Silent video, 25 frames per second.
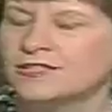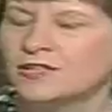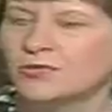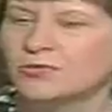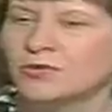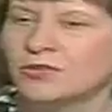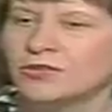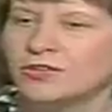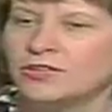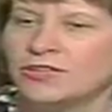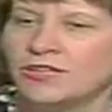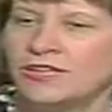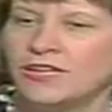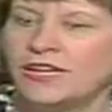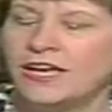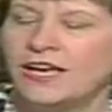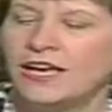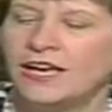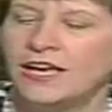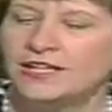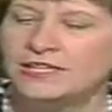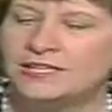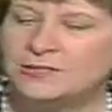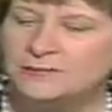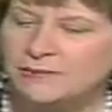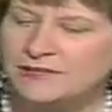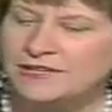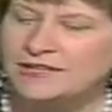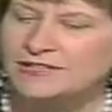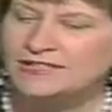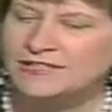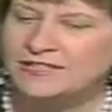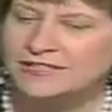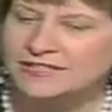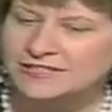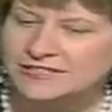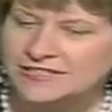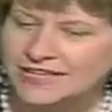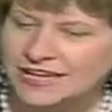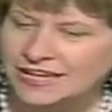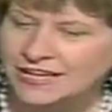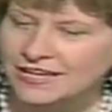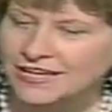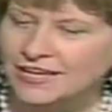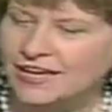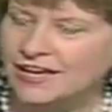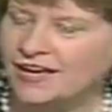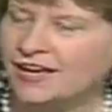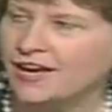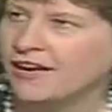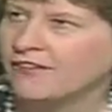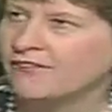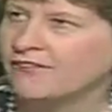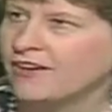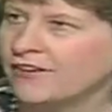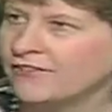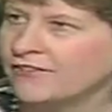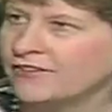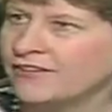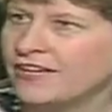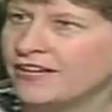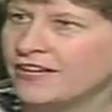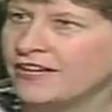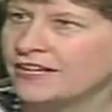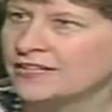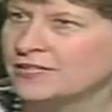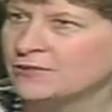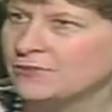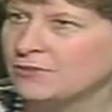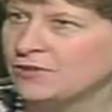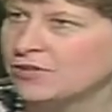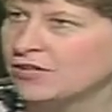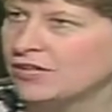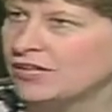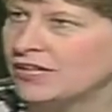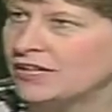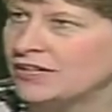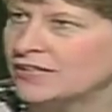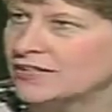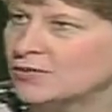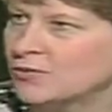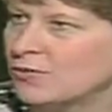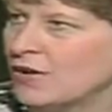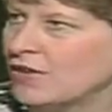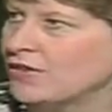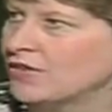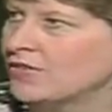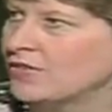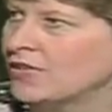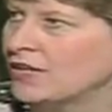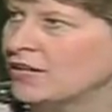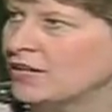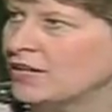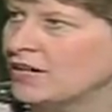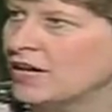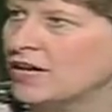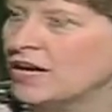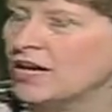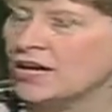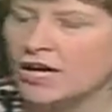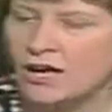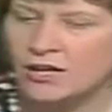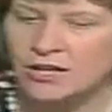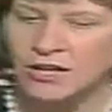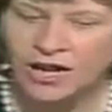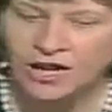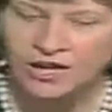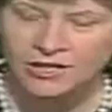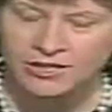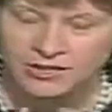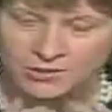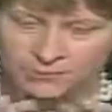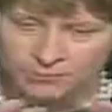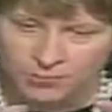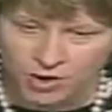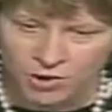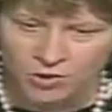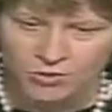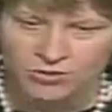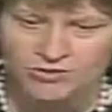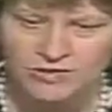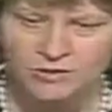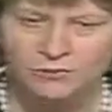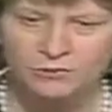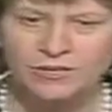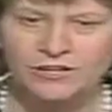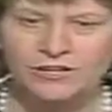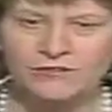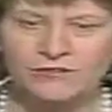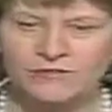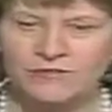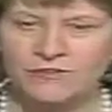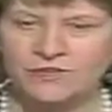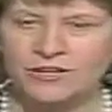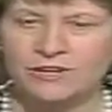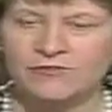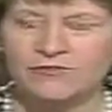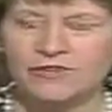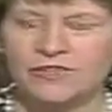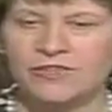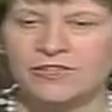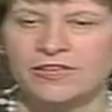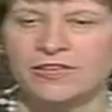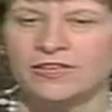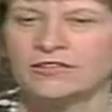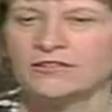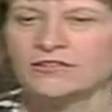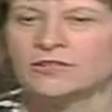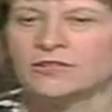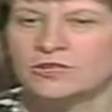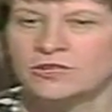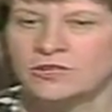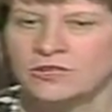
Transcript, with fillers: to really speak to the data of everyday experience rather than supposing we can fit everything into a